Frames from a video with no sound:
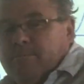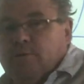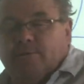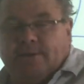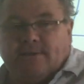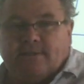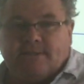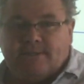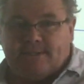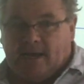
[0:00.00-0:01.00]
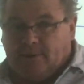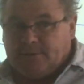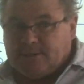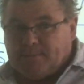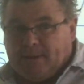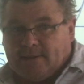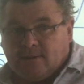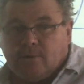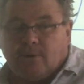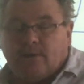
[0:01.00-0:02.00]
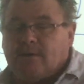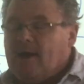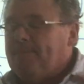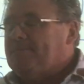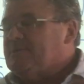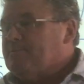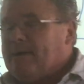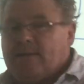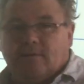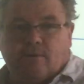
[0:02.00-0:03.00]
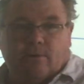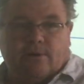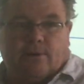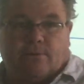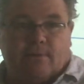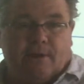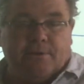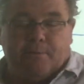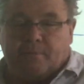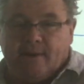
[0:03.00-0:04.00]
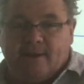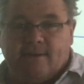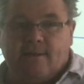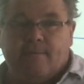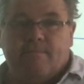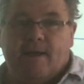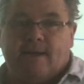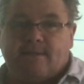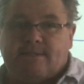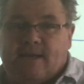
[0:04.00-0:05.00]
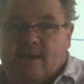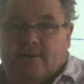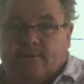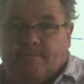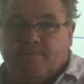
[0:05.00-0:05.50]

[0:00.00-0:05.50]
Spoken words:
move it down the spinal cord, up the spinal cord, around the brain, and back down.